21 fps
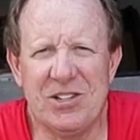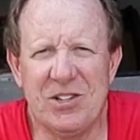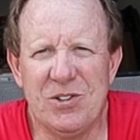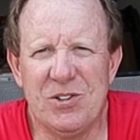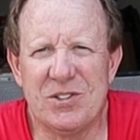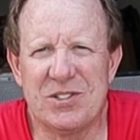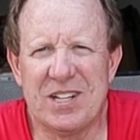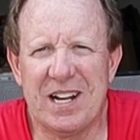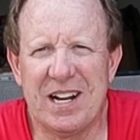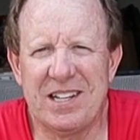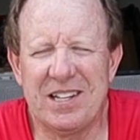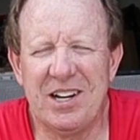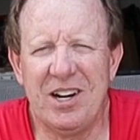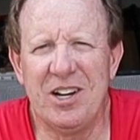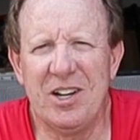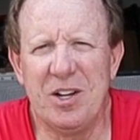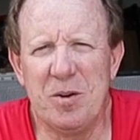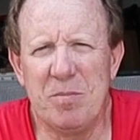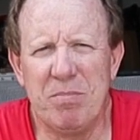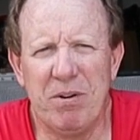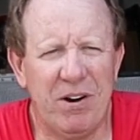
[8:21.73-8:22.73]
tools out there
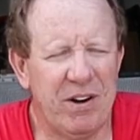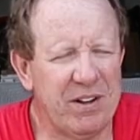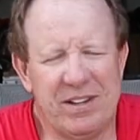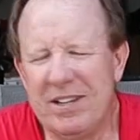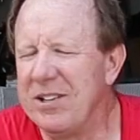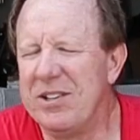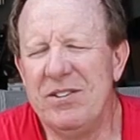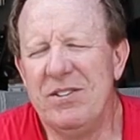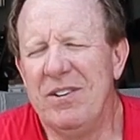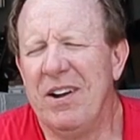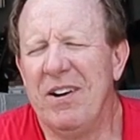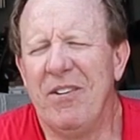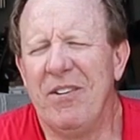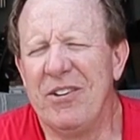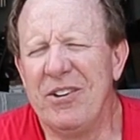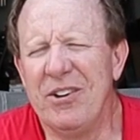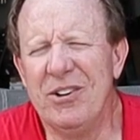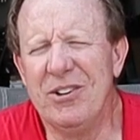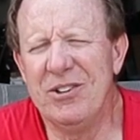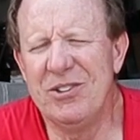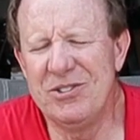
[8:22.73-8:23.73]
you bought that you
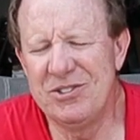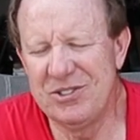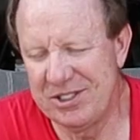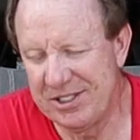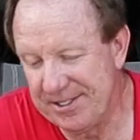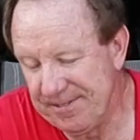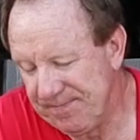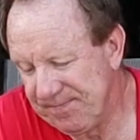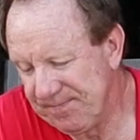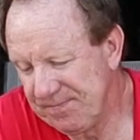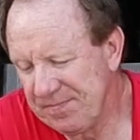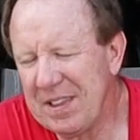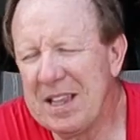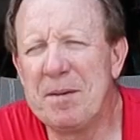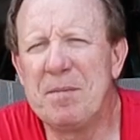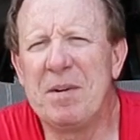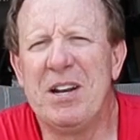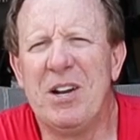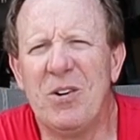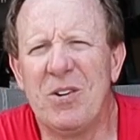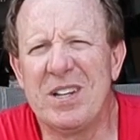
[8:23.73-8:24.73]
haven't used?
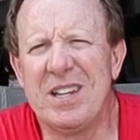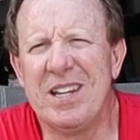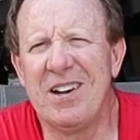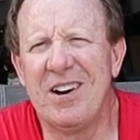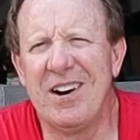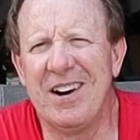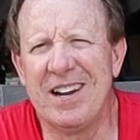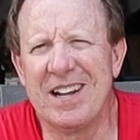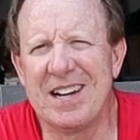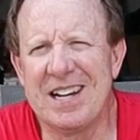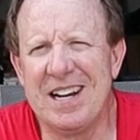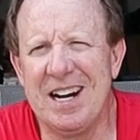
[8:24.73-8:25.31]
Let me know what they are in the